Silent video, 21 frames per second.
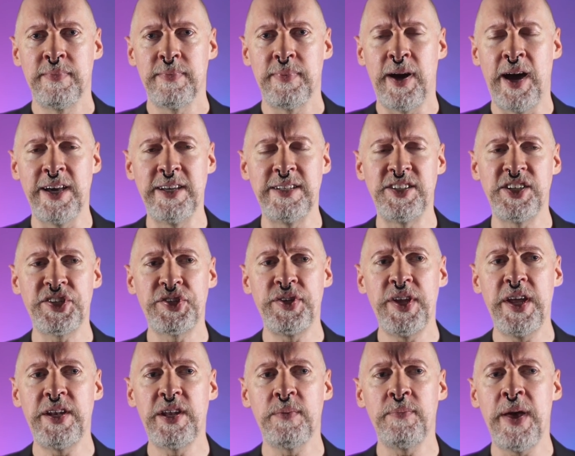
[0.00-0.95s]
I just
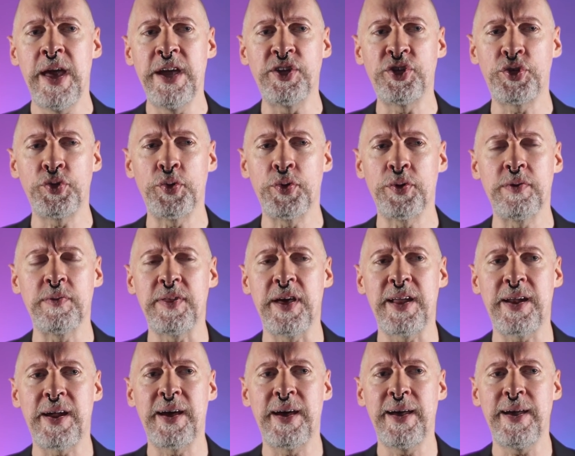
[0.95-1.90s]
need to make sure
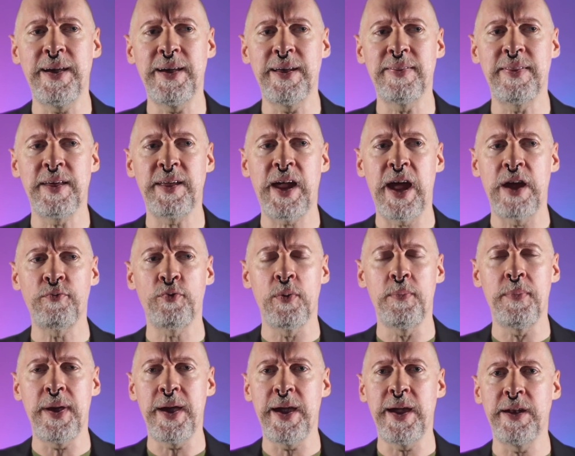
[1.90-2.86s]
that I that I
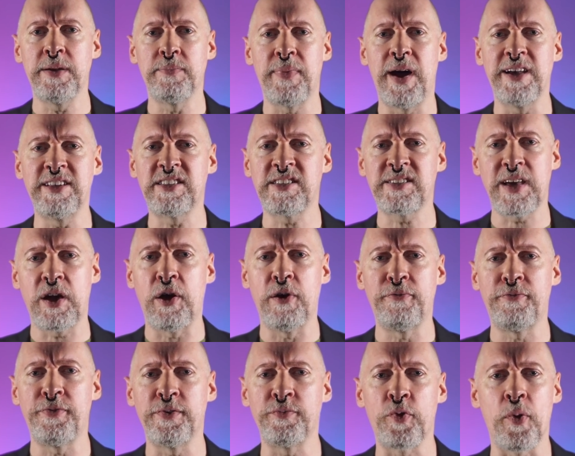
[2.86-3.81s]
remain
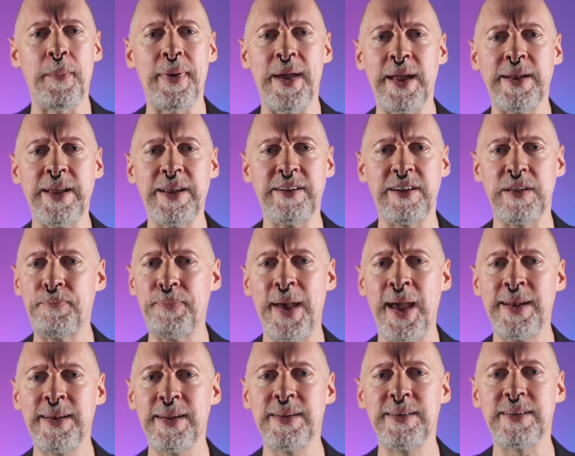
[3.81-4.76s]
myself and remain
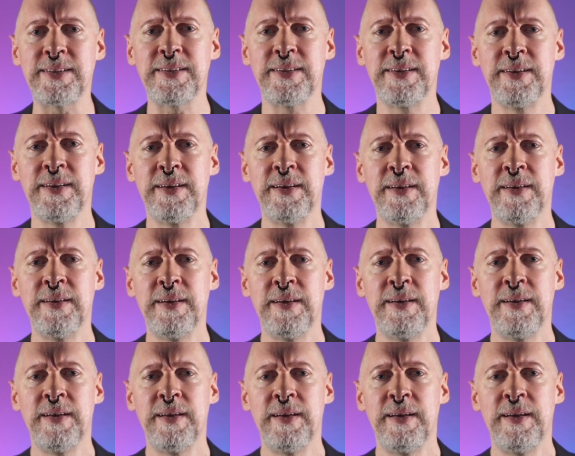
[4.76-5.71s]
independent.
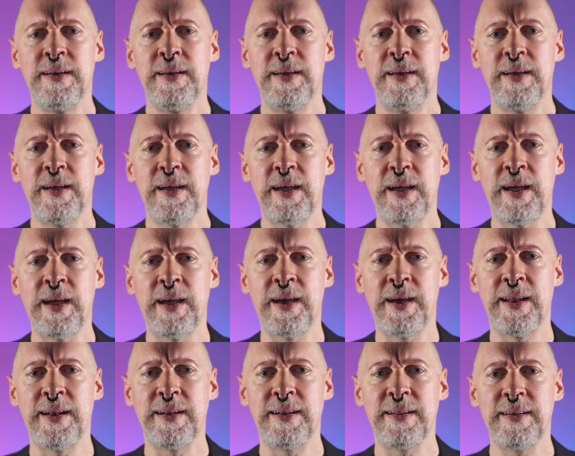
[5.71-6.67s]

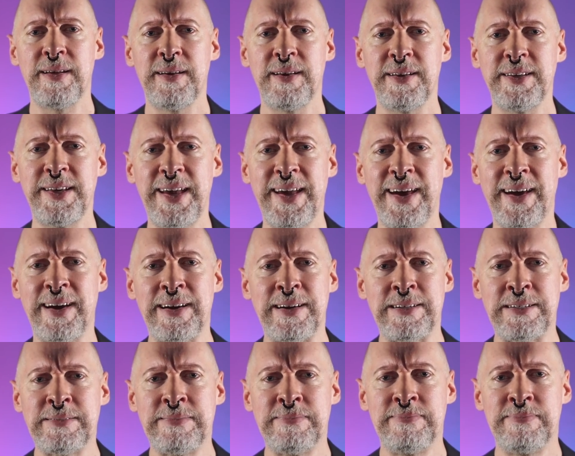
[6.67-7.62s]
And uh, yeah.
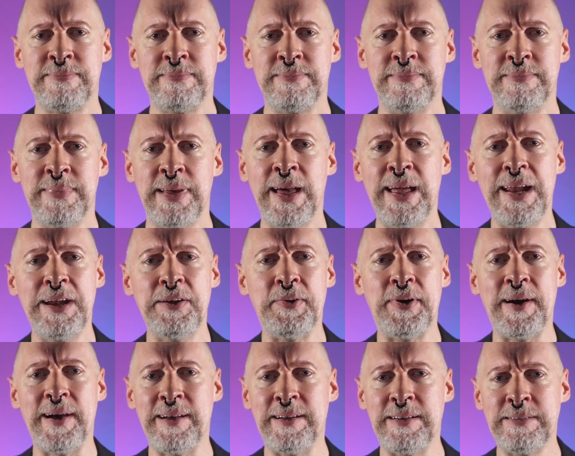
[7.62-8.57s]

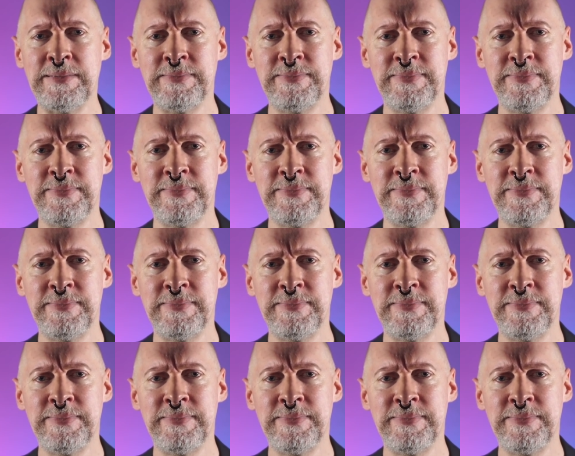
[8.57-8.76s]
Anyway.